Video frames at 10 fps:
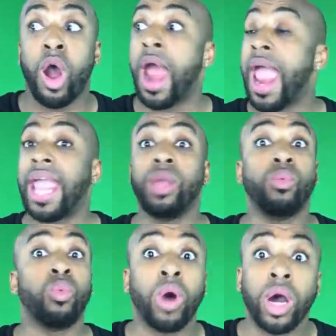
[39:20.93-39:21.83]
are A
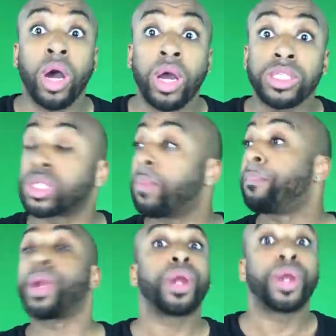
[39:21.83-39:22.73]
one,
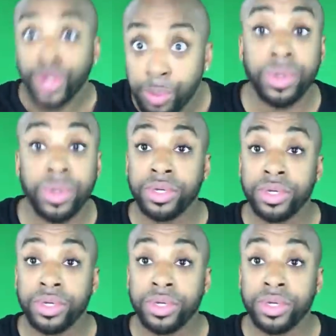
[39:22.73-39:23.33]
superb.